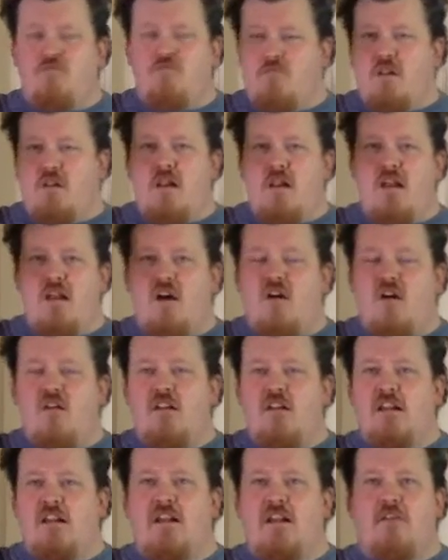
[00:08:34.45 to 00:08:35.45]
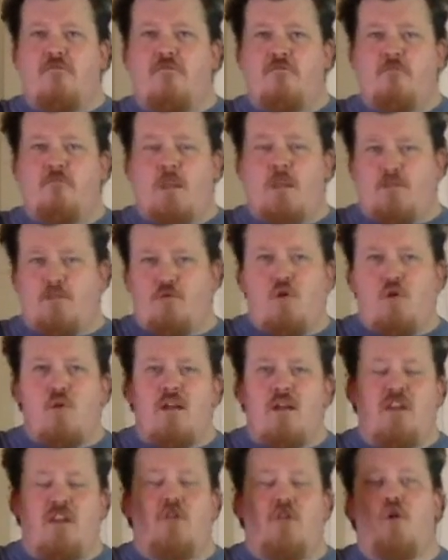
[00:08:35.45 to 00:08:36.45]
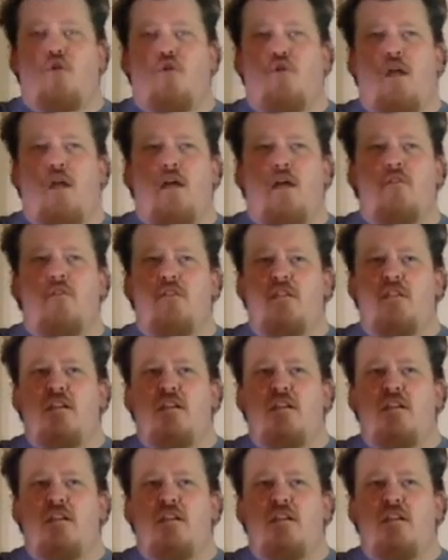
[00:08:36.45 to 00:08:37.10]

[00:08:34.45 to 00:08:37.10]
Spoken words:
not enough pepperoni to go around,